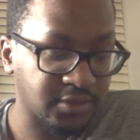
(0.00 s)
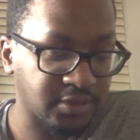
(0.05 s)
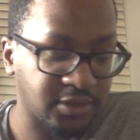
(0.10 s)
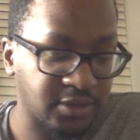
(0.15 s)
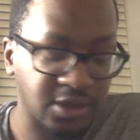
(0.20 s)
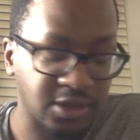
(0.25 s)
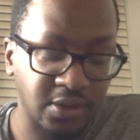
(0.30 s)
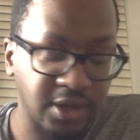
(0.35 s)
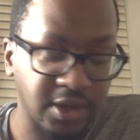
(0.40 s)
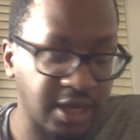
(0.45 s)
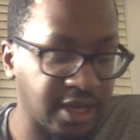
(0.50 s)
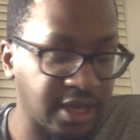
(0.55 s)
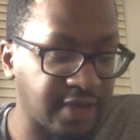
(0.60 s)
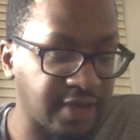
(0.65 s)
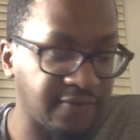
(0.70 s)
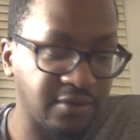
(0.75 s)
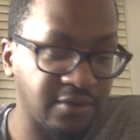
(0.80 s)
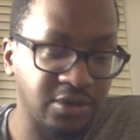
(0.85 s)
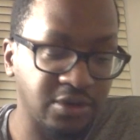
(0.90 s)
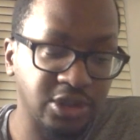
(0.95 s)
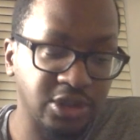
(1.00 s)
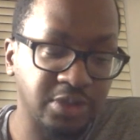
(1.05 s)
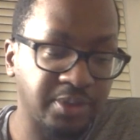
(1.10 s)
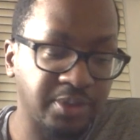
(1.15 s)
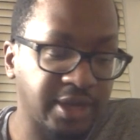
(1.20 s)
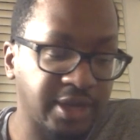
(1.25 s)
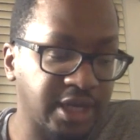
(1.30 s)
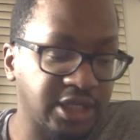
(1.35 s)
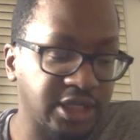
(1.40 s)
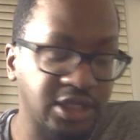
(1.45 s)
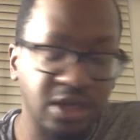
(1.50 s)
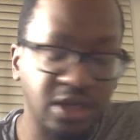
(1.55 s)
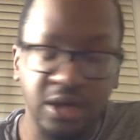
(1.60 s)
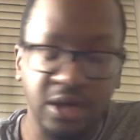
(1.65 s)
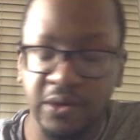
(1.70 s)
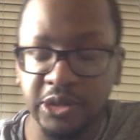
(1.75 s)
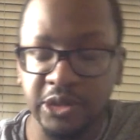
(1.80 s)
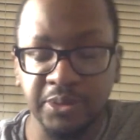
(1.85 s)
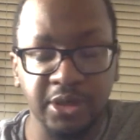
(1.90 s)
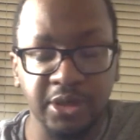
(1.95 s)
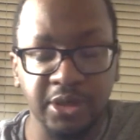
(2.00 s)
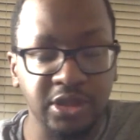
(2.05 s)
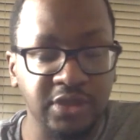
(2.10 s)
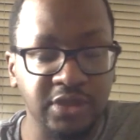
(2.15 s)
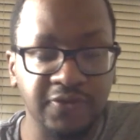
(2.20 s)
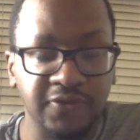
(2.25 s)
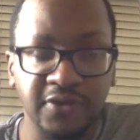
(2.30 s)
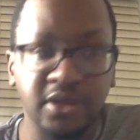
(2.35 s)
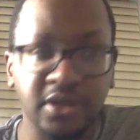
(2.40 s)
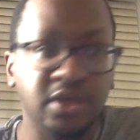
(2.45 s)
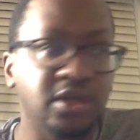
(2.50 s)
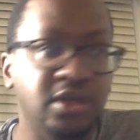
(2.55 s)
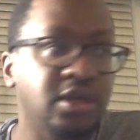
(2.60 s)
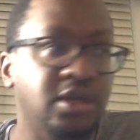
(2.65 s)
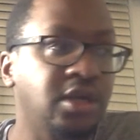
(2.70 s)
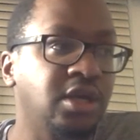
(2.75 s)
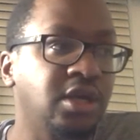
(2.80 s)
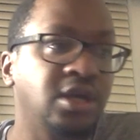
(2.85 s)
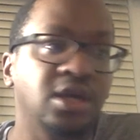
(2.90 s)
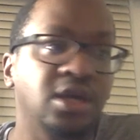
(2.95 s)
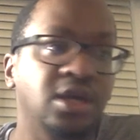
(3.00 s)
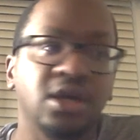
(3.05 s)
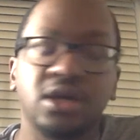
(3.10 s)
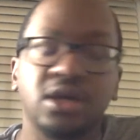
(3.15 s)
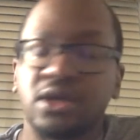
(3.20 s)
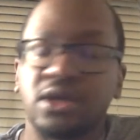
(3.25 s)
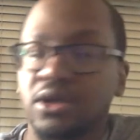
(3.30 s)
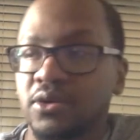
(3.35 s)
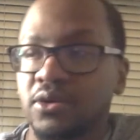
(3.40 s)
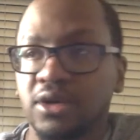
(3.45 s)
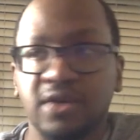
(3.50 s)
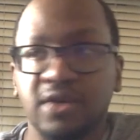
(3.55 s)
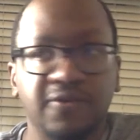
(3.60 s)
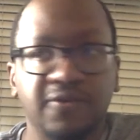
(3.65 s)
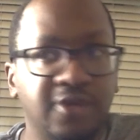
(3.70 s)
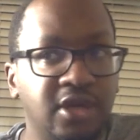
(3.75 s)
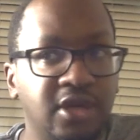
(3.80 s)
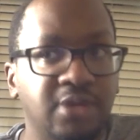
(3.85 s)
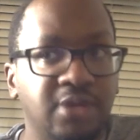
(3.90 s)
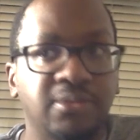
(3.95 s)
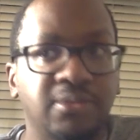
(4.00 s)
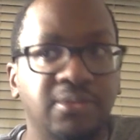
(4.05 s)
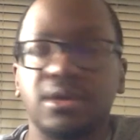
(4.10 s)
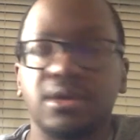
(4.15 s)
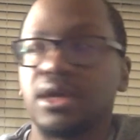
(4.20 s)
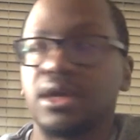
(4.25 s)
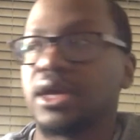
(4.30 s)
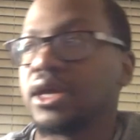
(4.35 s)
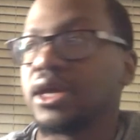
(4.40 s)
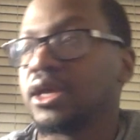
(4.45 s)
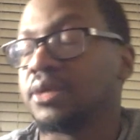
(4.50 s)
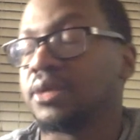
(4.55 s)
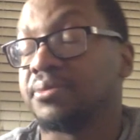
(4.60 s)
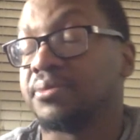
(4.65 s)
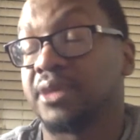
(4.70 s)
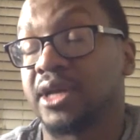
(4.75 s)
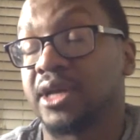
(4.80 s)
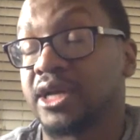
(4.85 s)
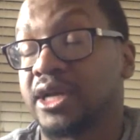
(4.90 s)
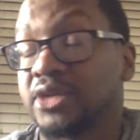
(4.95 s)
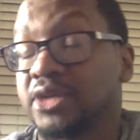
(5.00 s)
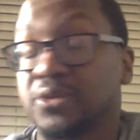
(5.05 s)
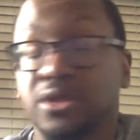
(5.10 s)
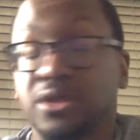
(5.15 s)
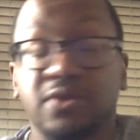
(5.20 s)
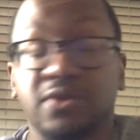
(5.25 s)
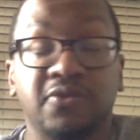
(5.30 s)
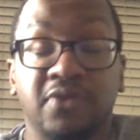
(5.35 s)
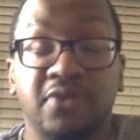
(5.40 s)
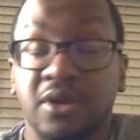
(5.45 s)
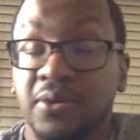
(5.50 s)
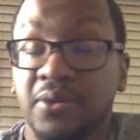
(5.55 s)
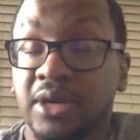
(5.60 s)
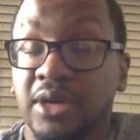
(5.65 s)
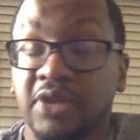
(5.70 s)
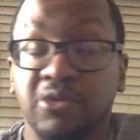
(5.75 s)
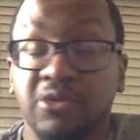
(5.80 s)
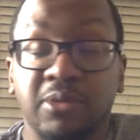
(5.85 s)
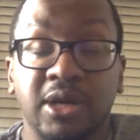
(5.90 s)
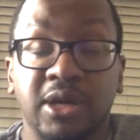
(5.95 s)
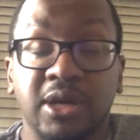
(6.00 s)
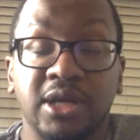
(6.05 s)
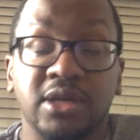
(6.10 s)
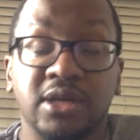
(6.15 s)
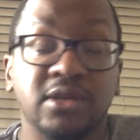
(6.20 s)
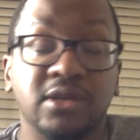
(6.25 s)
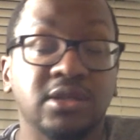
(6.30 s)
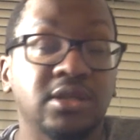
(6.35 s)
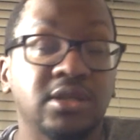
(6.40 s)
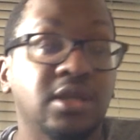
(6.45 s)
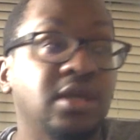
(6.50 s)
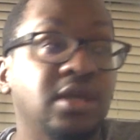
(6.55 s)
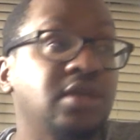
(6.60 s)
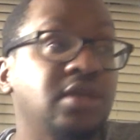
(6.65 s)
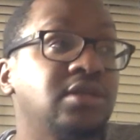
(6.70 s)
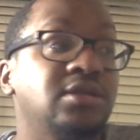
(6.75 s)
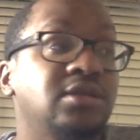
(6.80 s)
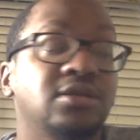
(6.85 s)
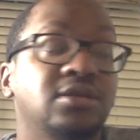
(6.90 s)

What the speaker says: Don't ever lose your passion. Always persevere. Don't give up. And be honest with you, fuck what everybody else's thinks.